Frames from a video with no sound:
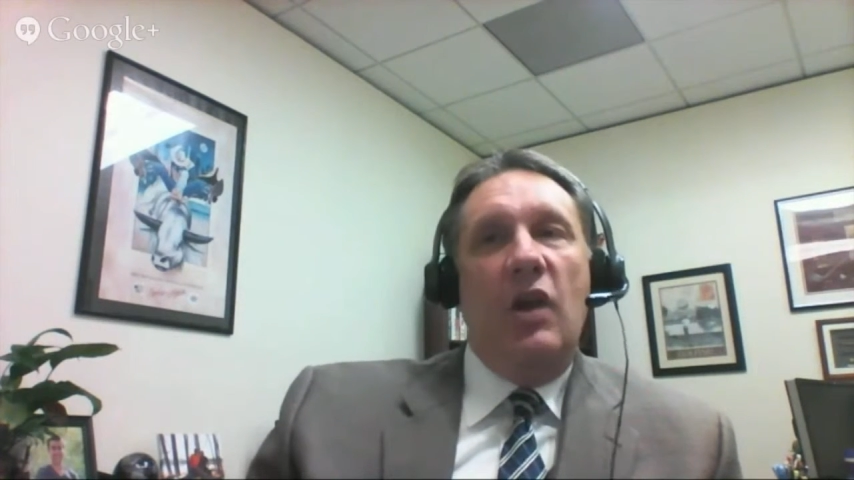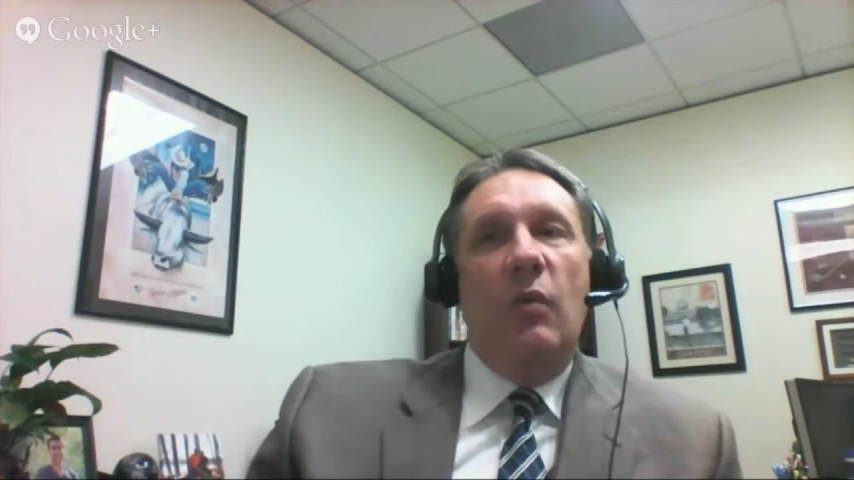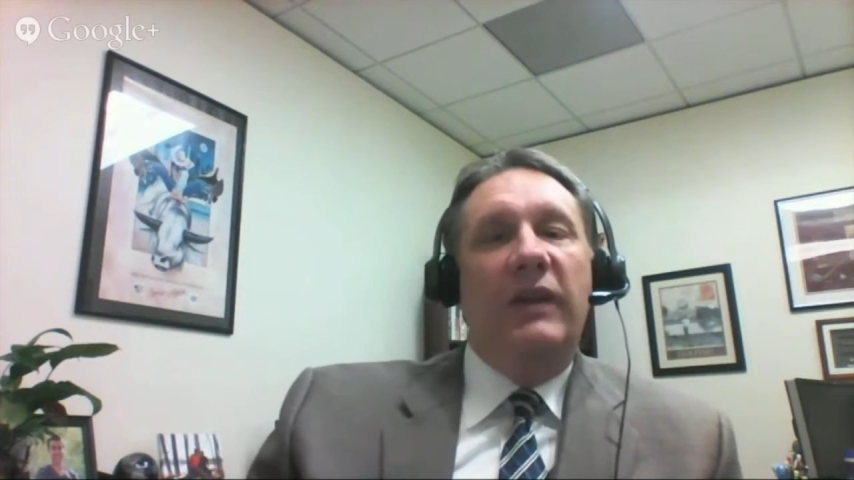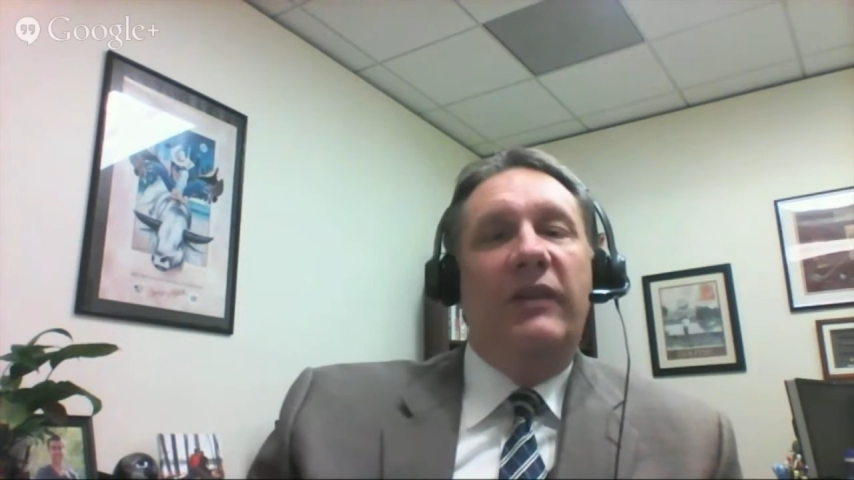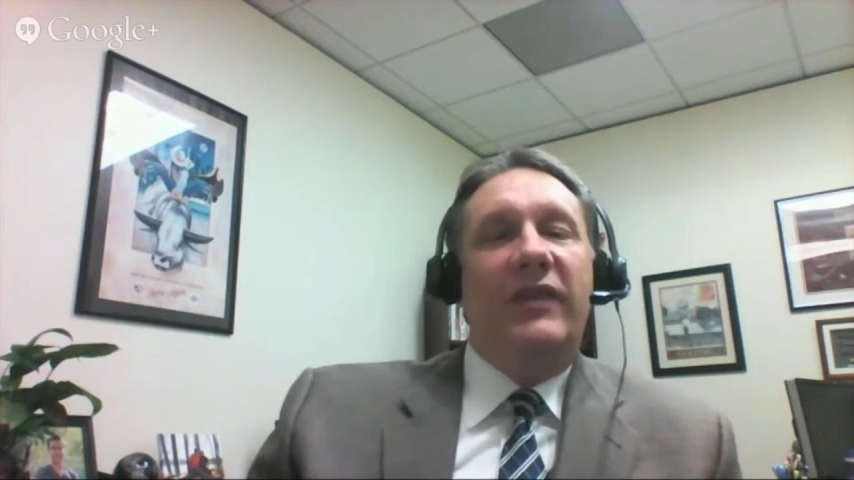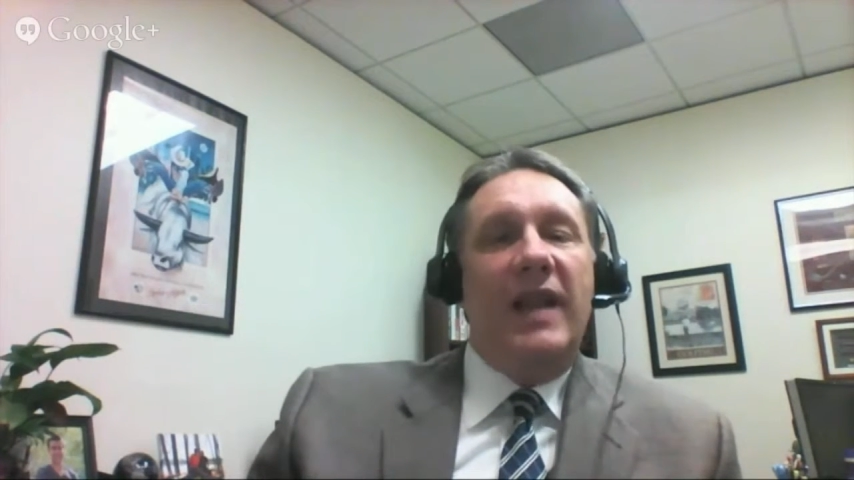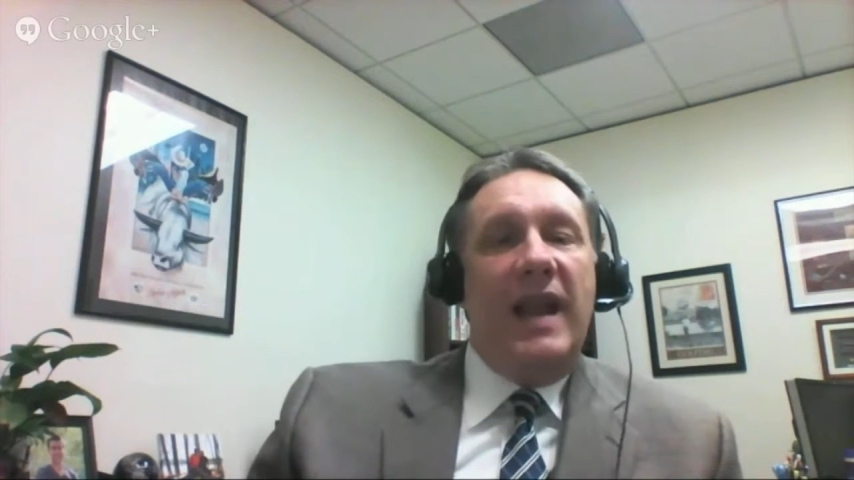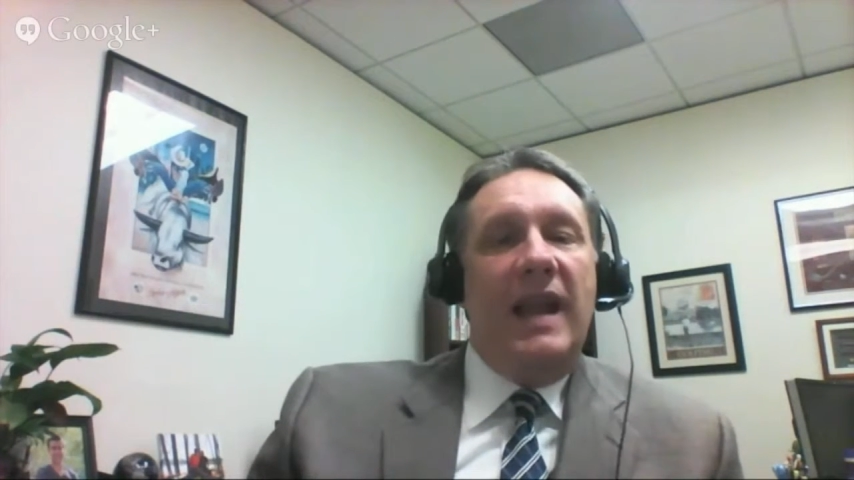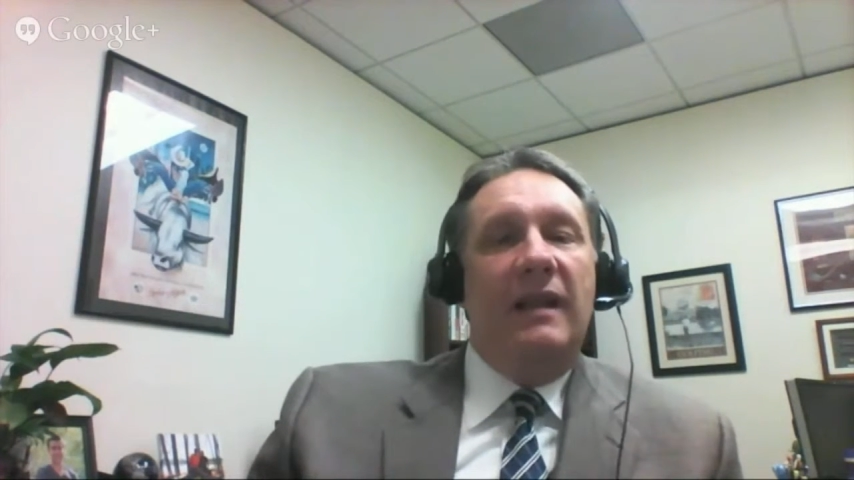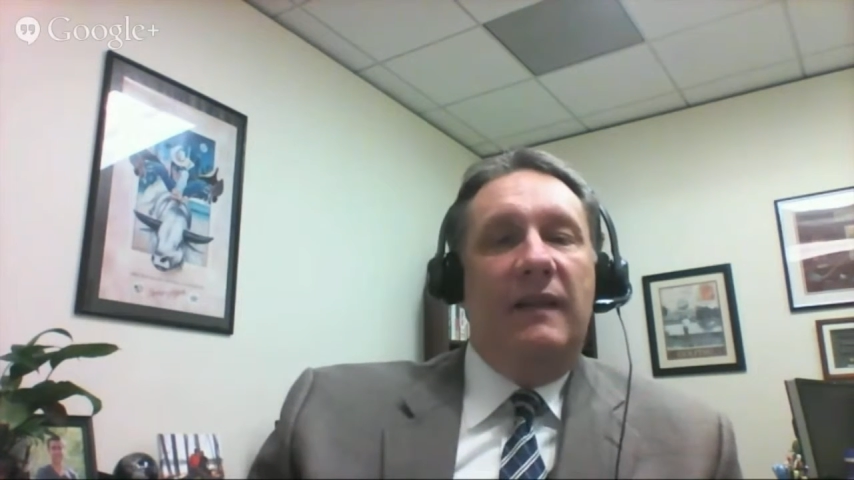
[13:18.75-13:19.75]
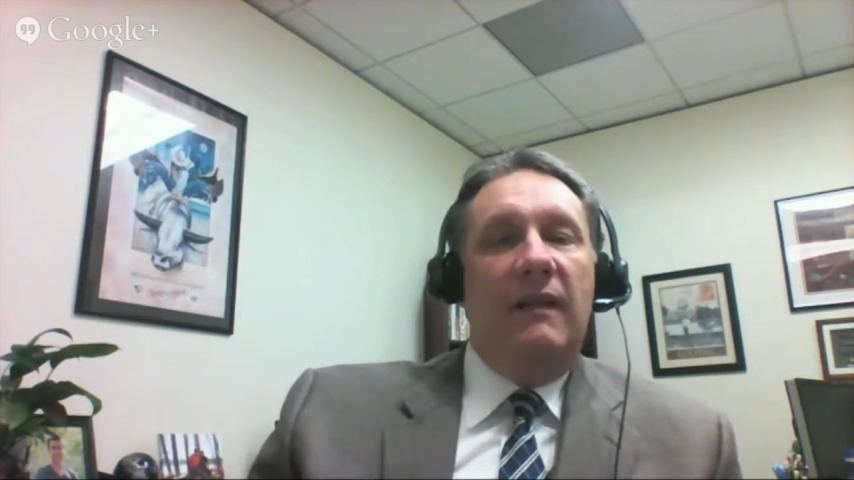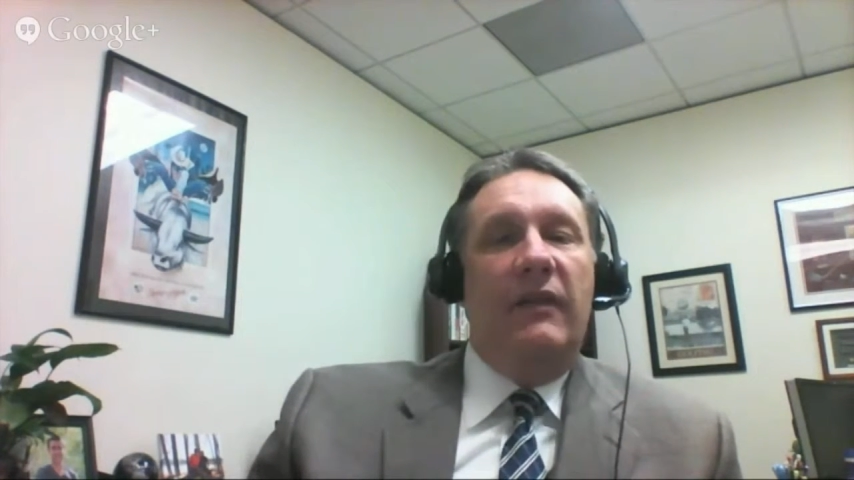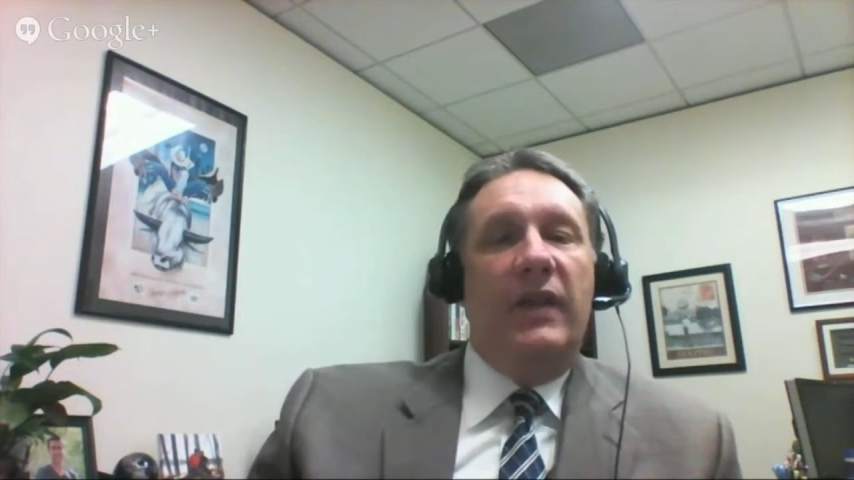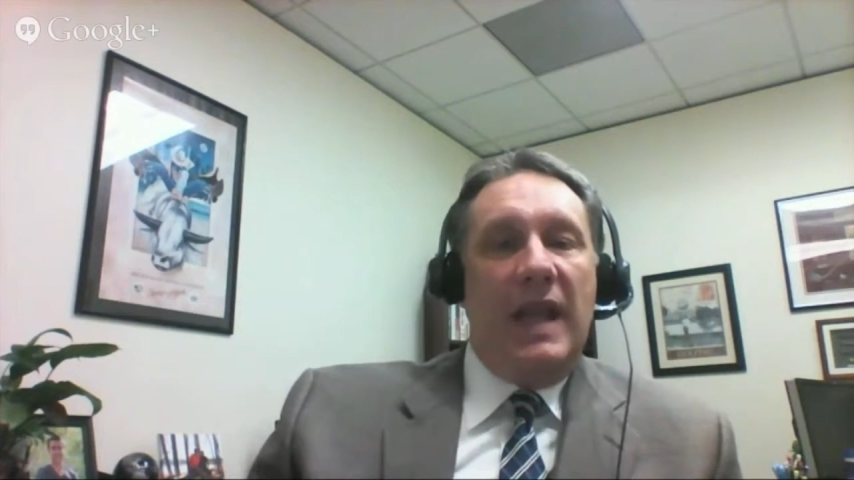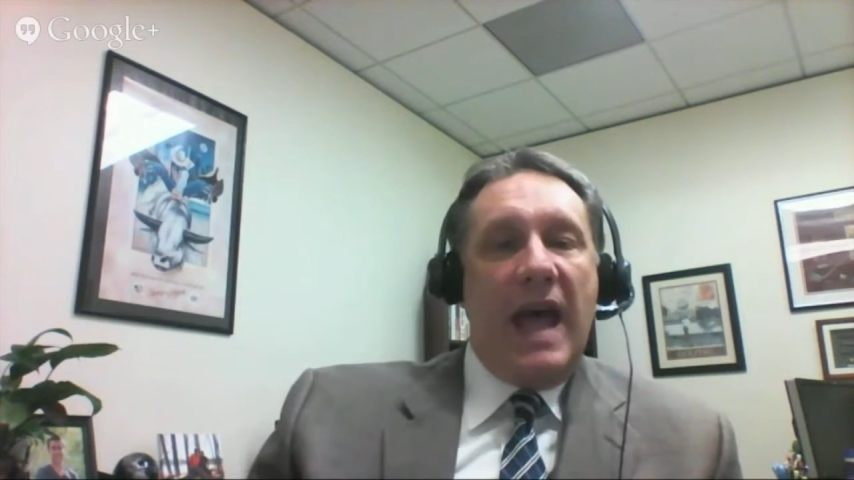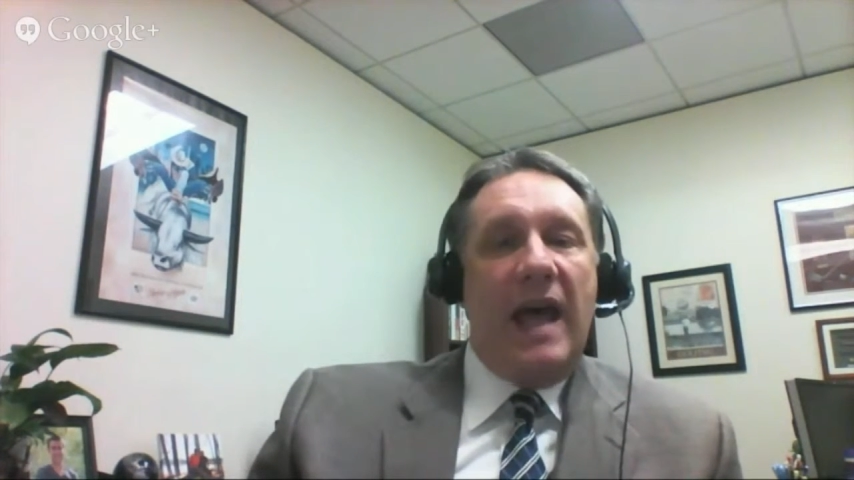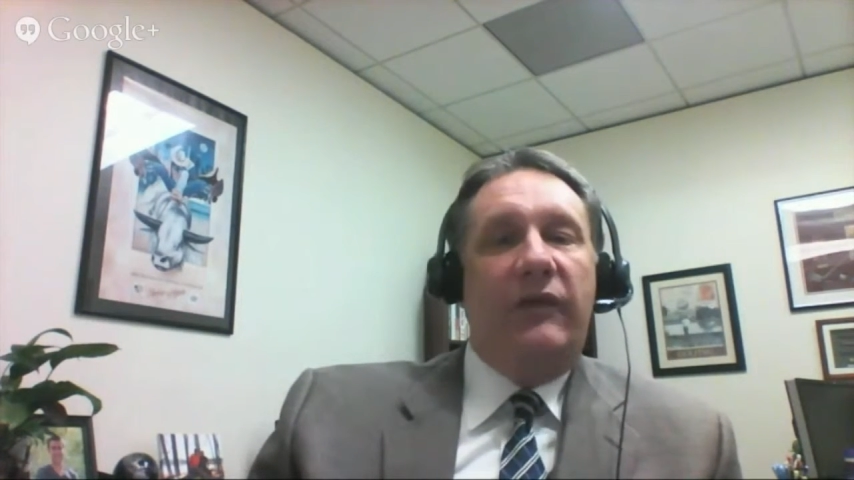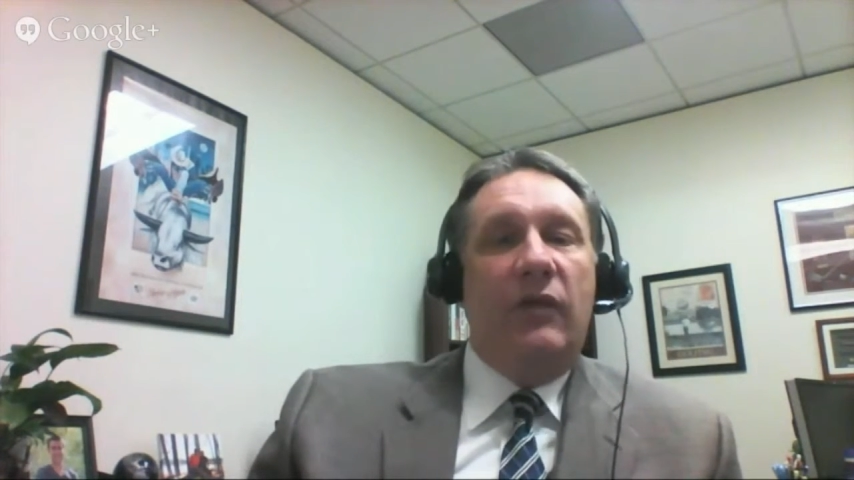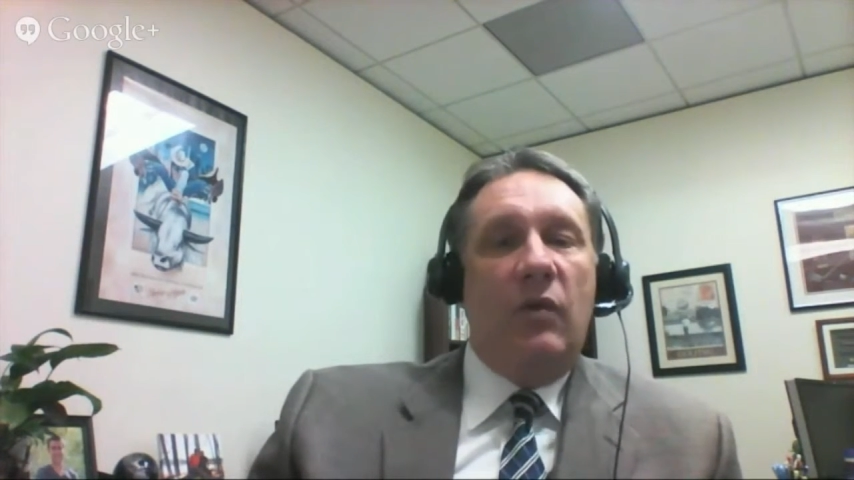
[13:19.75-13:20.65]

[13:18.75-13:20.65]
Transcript: we stay until the last